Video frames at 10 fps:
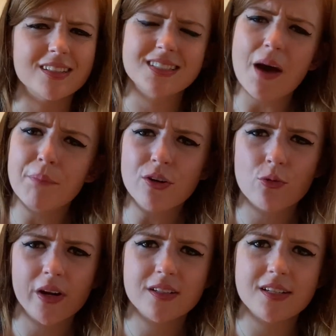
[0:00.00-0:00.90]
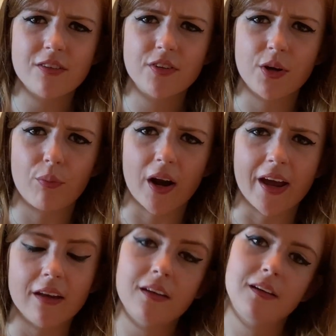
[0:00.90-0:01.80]
stop putting weird stuff in your
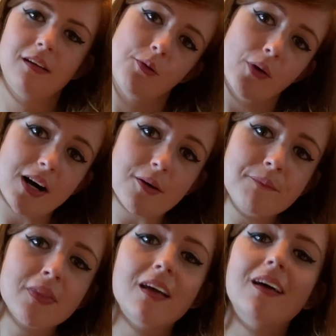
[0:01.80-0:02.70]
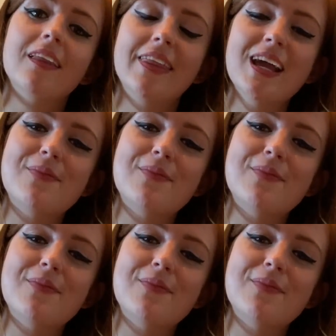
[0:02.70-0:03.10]
bread. Well, the thing